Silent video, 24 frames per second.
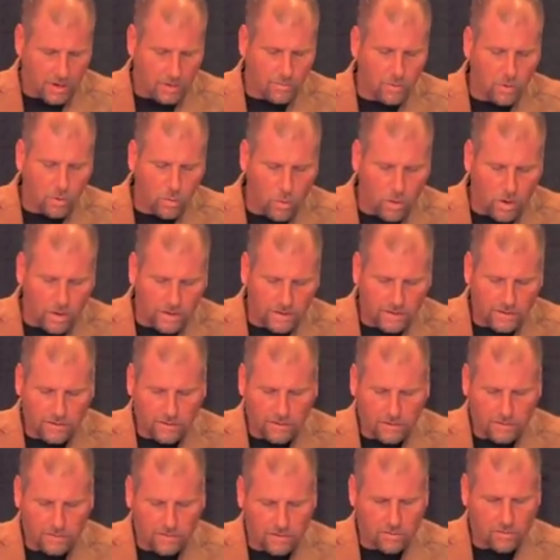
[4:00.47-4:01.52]
number
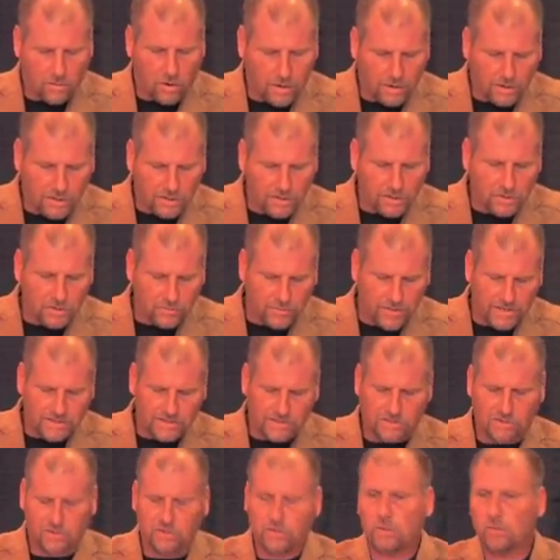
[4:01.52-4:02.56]
1, there are good
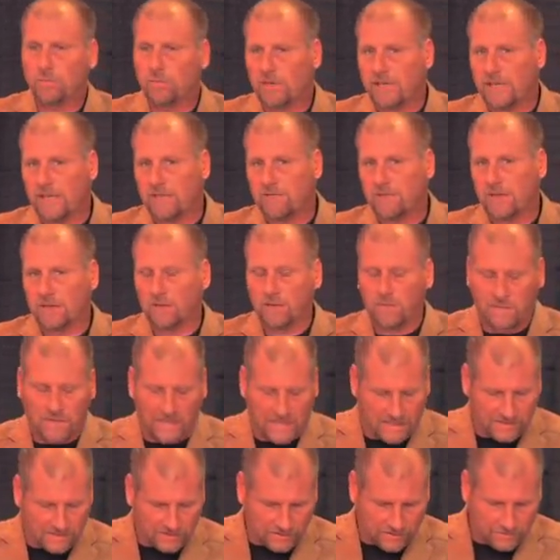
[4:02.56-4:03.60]
reasons to believe that
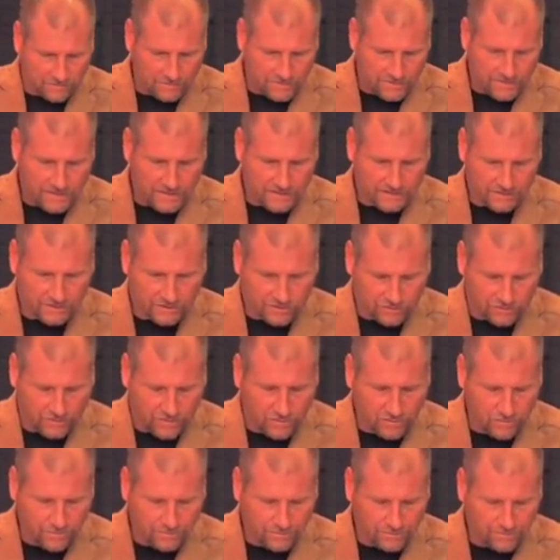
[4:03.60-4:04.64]
theism is
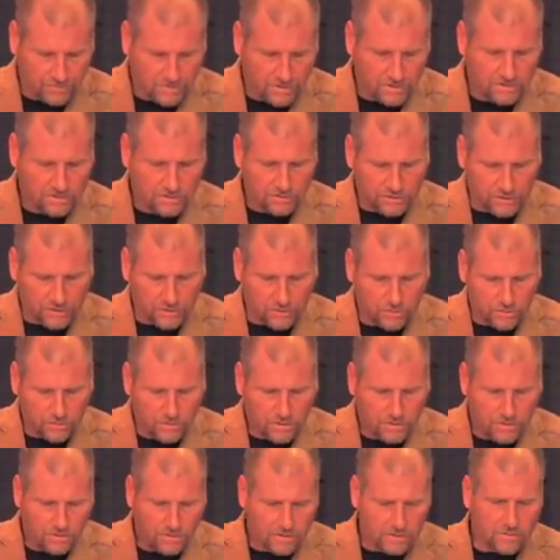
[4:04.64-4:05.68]
true. 2,
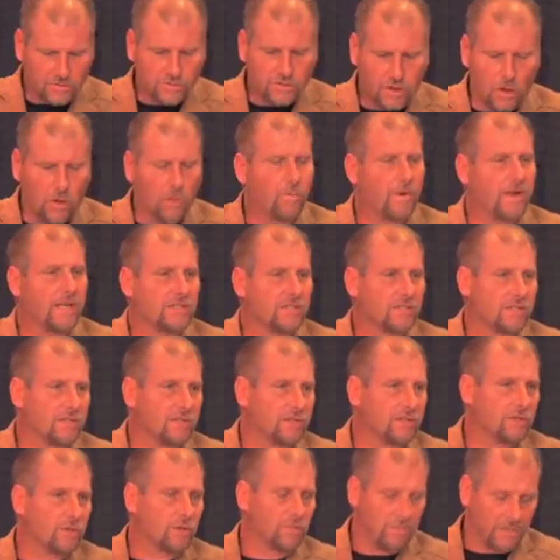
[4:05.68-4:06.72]
there is no
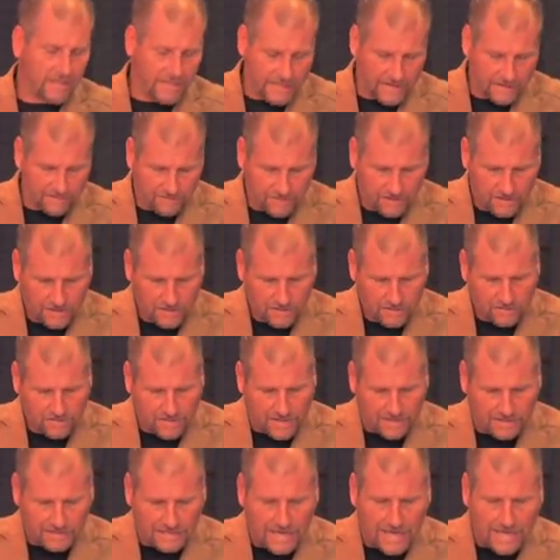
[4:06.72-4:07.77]
reason to believe
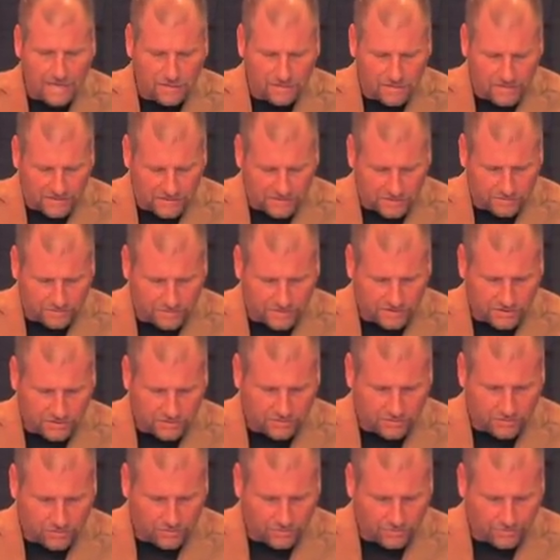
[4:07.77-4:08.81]
that atheism is
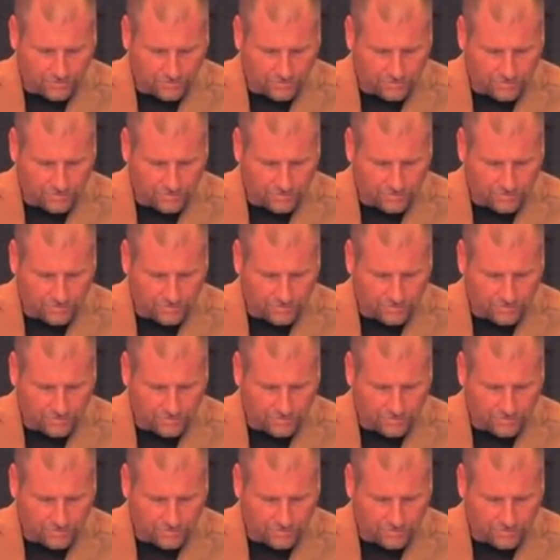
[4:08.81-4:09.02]
true.